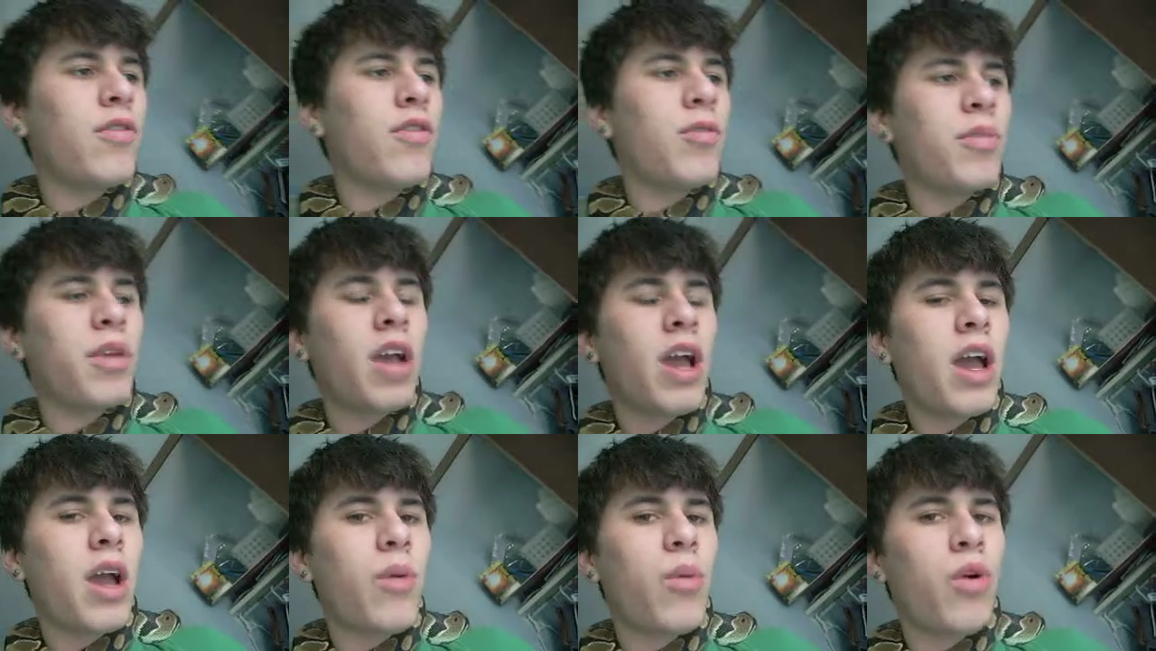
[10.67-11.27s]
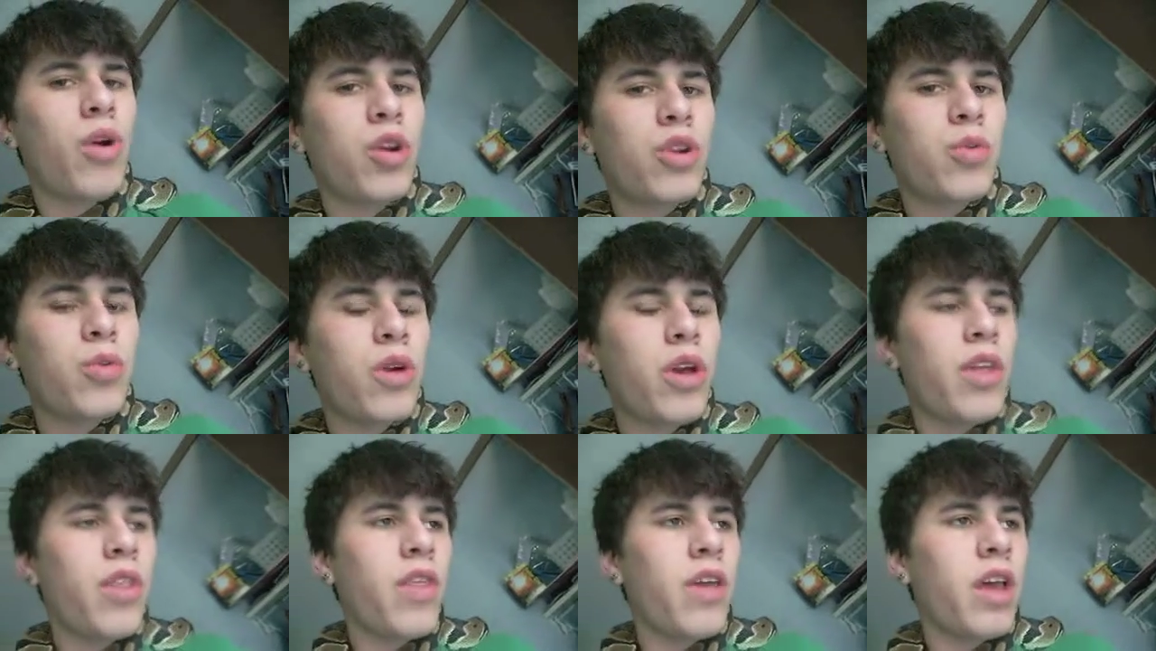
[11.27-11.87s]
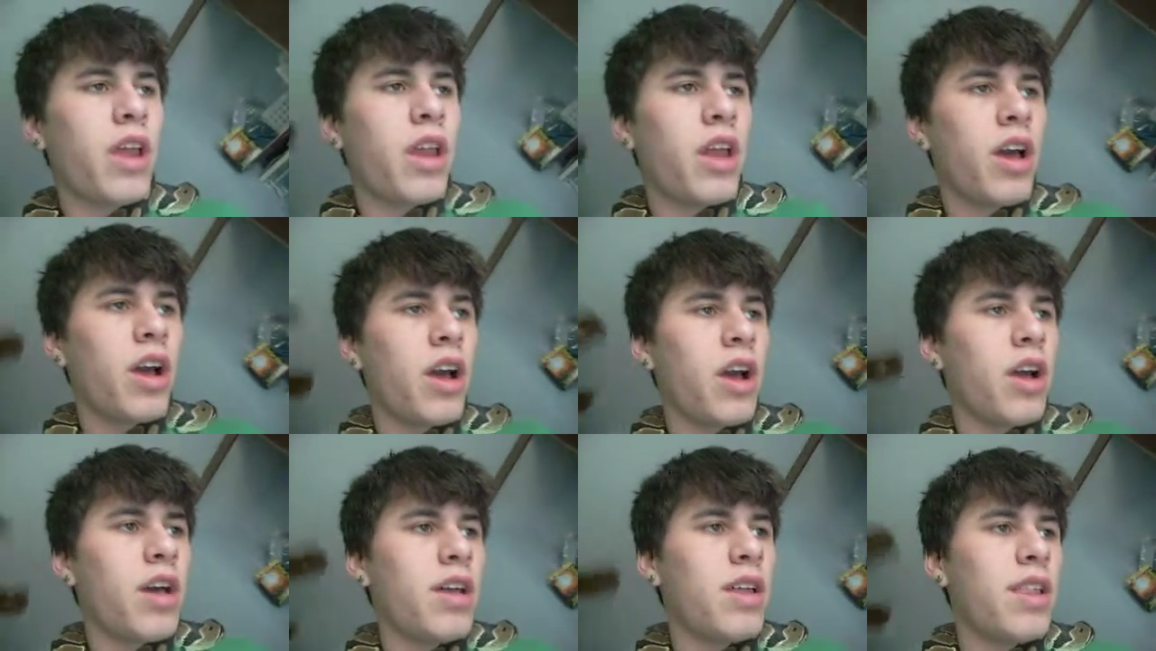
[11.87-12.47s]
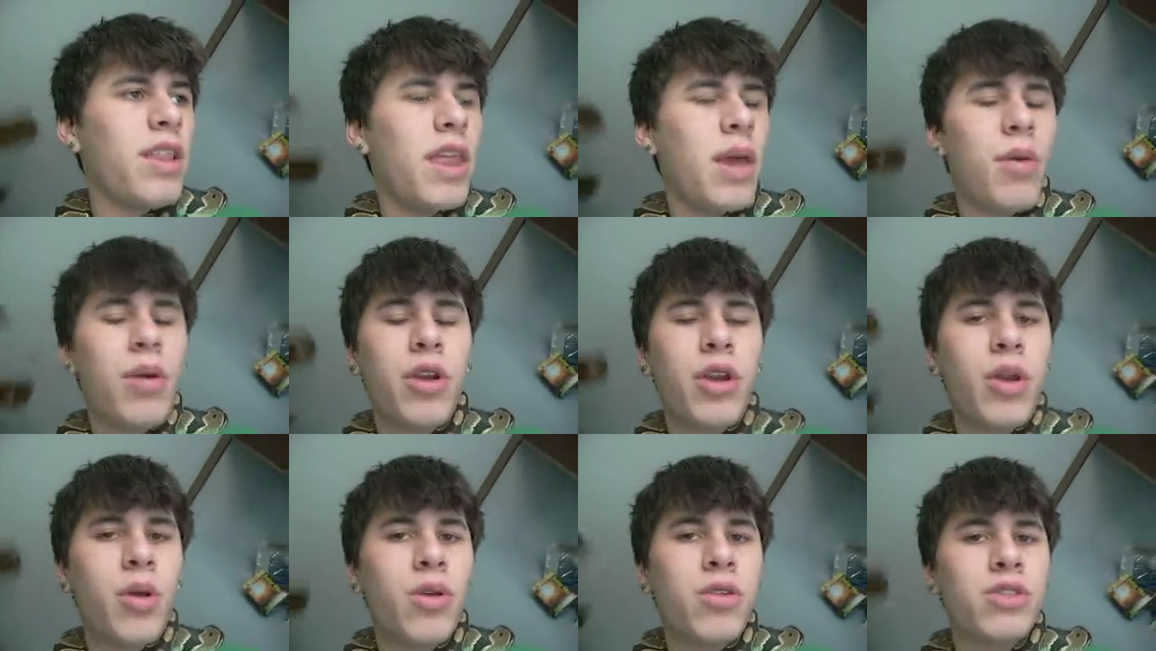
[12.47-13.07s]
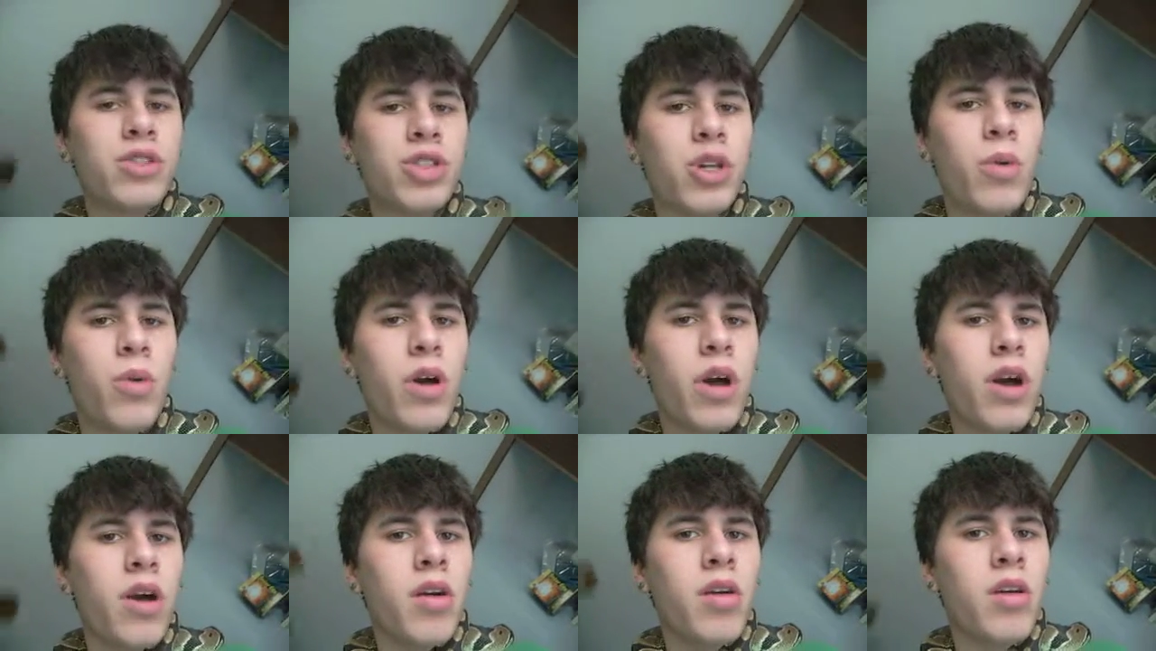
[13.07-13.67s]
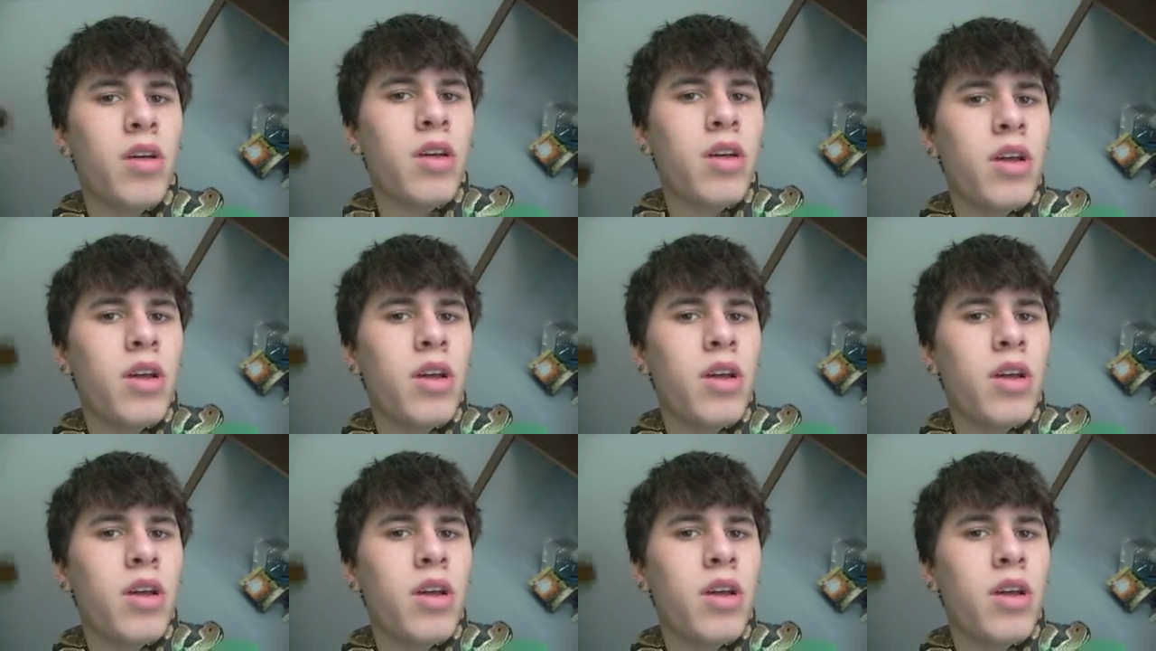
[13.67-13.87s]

from a guy I worked with, and they weren't doing so well.